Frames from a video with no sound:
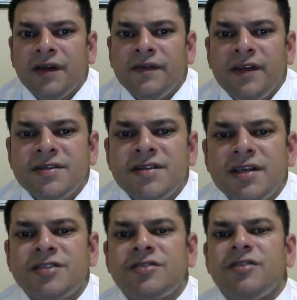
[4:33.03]
These
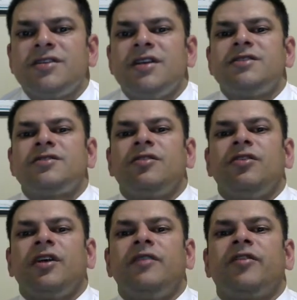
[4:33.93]
days, search engines are
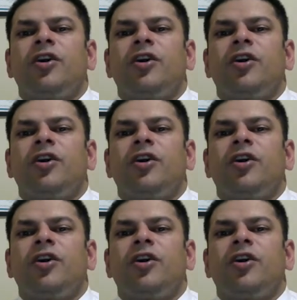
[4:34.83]
looking for